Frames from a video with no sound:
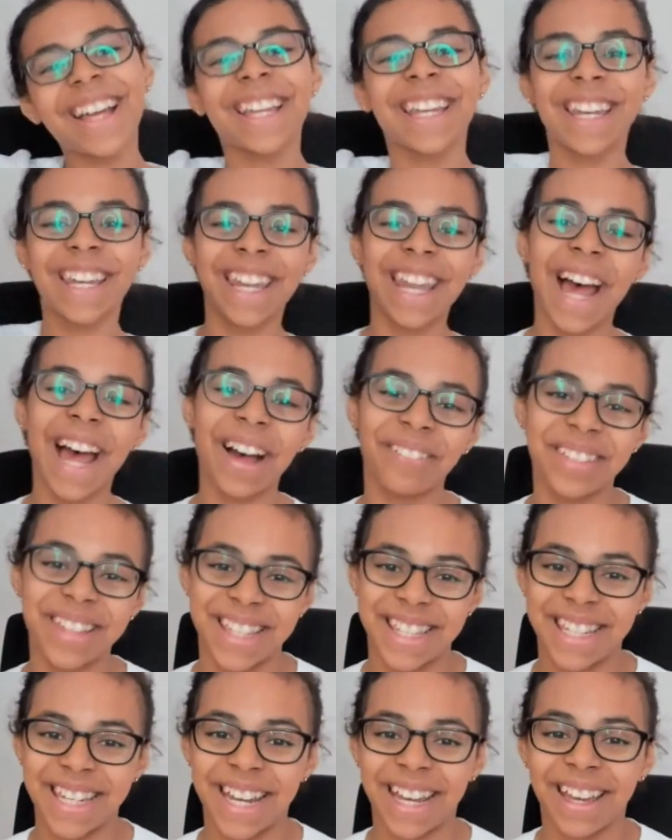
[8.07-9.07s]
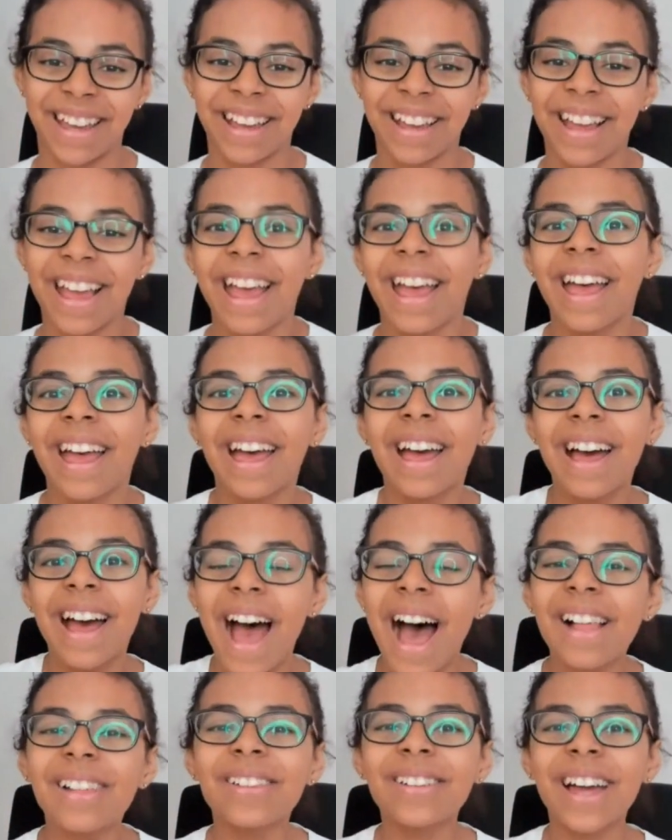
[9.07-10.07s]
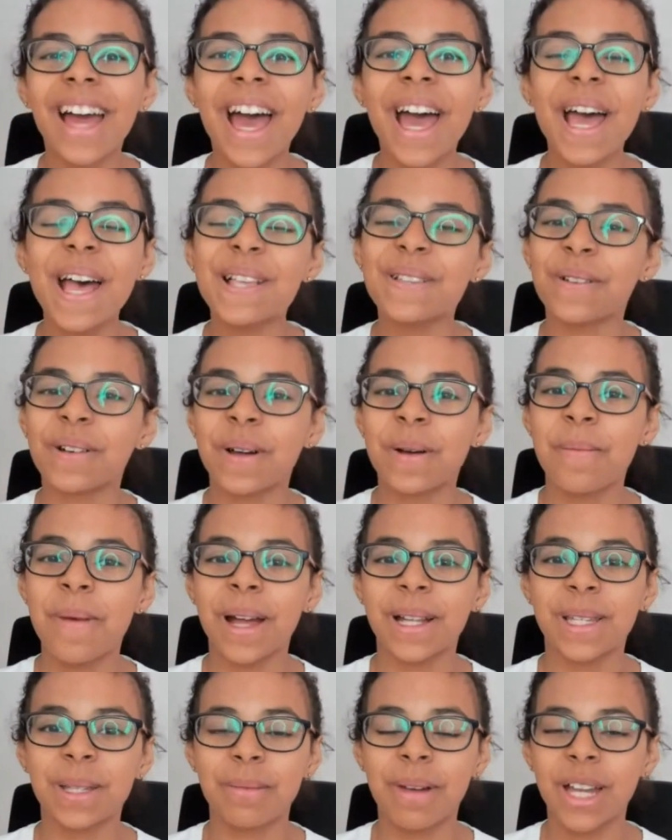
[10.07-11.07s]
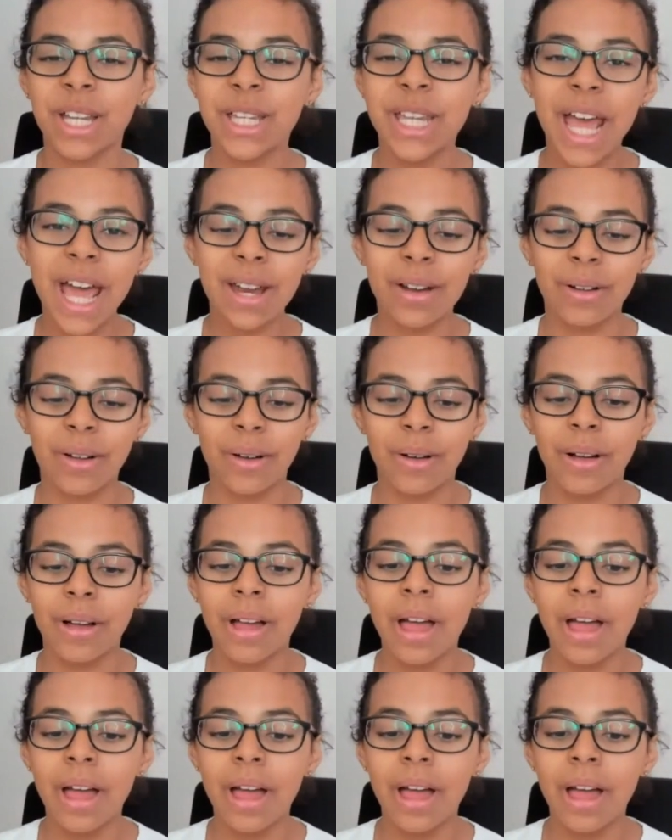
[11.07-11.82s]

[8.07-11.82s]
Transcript: Namaste. Hello, guys. Welcome back to my channel.